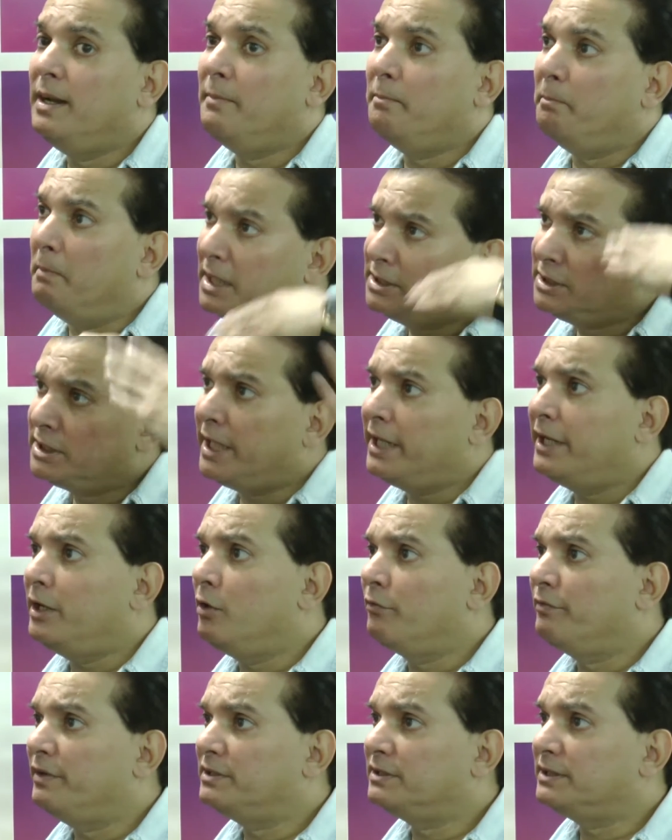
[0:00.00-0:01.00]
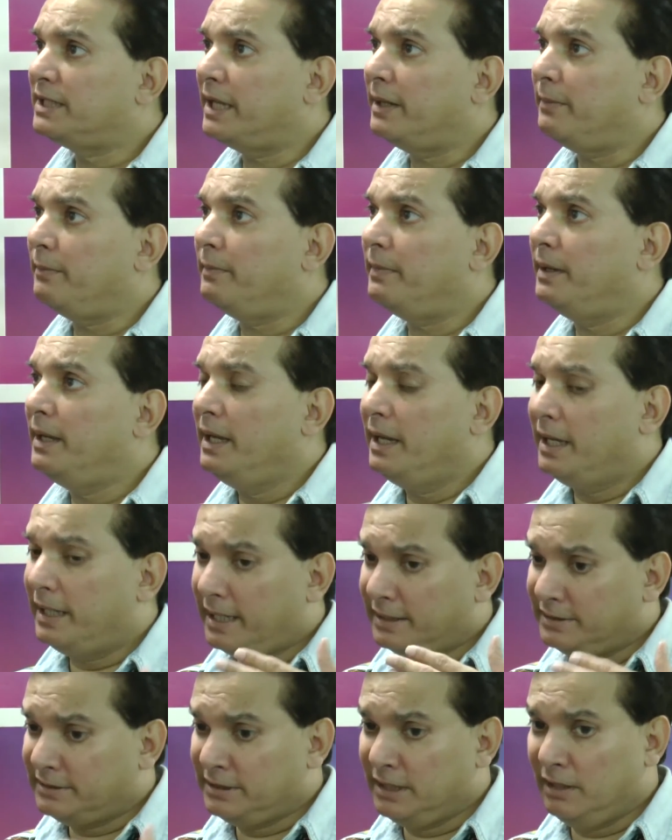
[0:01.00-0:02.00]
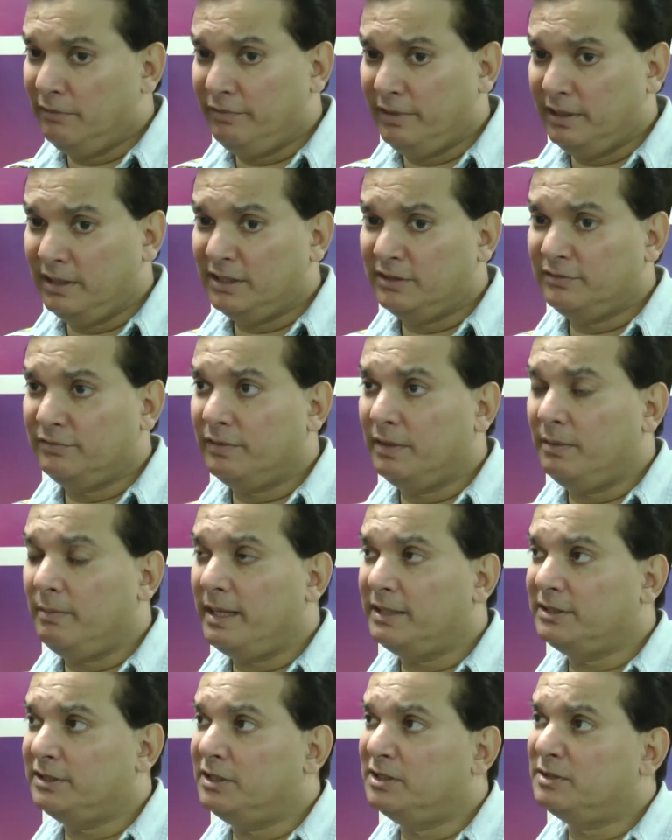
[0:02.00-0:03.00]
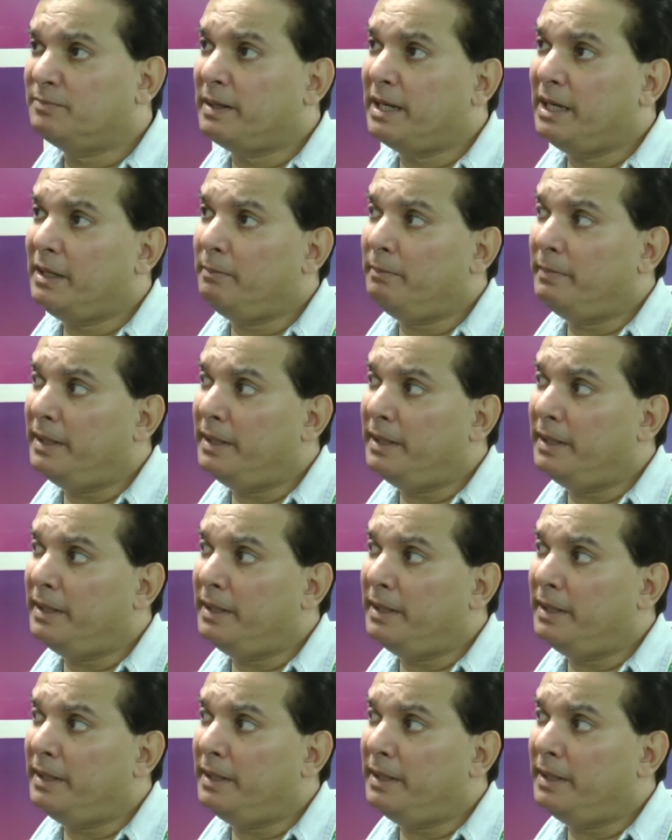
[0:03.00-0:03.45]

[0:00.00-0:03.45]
much ahead of its time, and I still feel this film has inspired